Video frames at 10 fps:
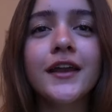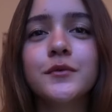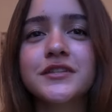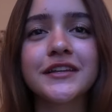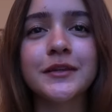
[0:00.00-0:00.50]
and
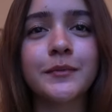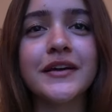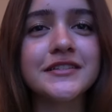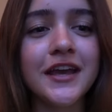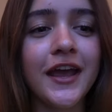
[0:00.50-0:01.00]
it was like the
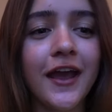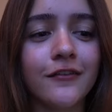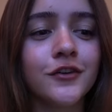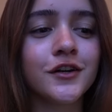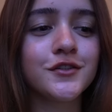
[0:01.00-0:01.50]
best day
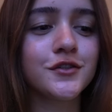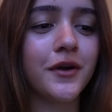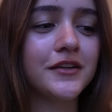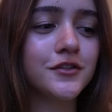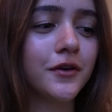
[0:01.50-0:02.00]
ever, so
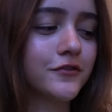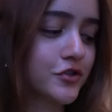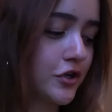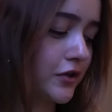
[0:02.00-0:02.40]
I do have to show